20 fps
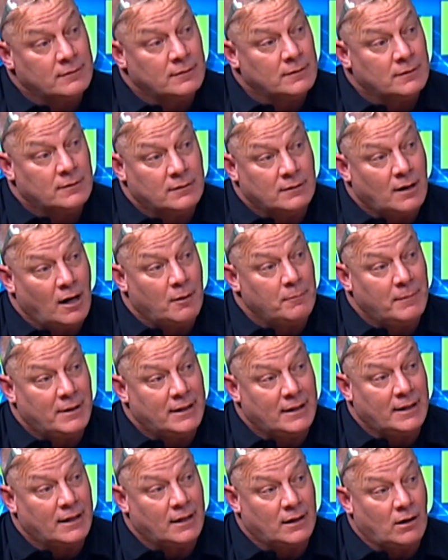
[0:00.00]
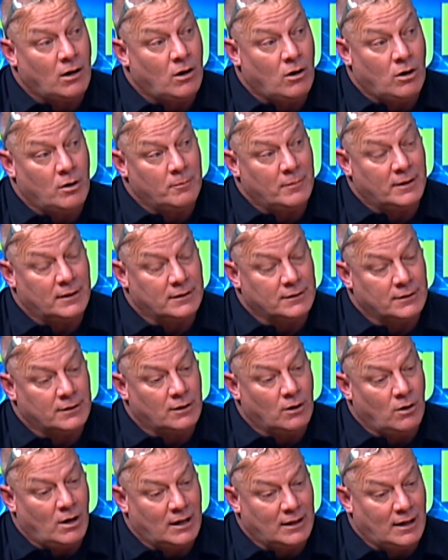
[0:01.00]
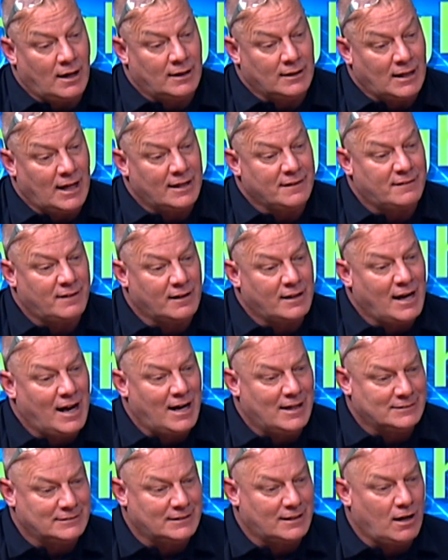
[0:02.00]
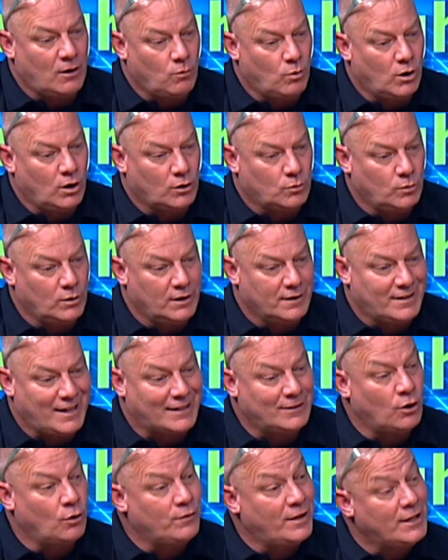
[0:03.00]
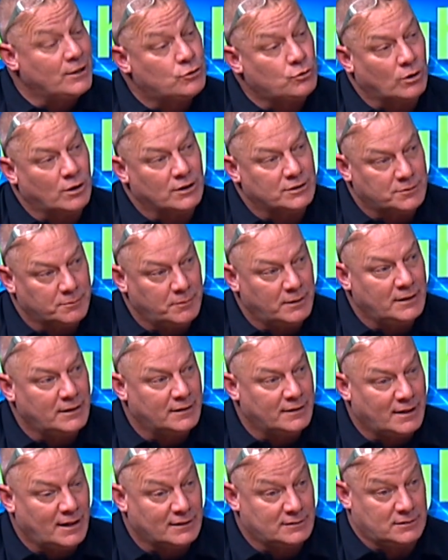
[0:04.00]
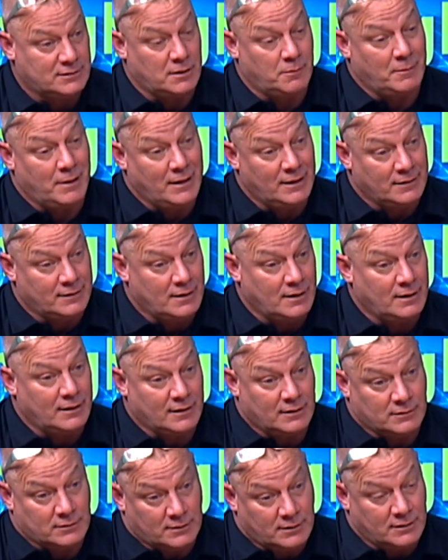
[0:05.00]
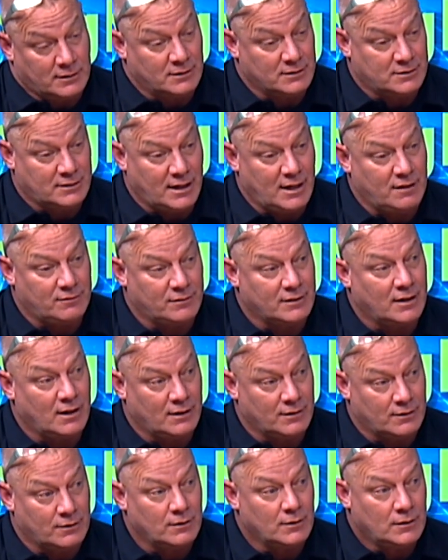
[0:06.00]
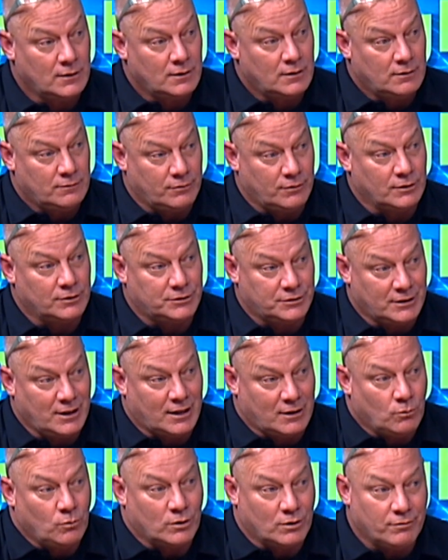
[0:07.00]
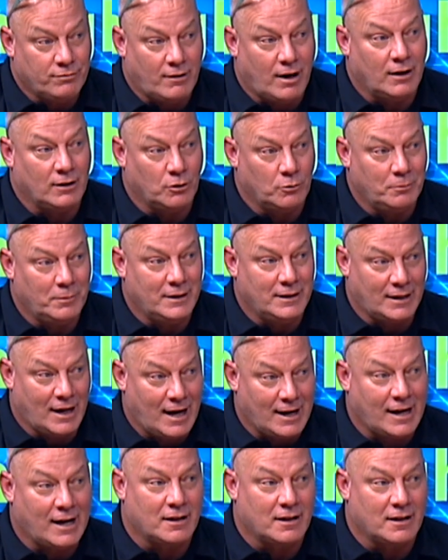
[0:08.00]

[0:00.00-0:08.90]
Not many at all, man. I like the guys that I work with. I know they trust me, and that's the main thing, is getting the staff together. First, you got to want to follow me. I got a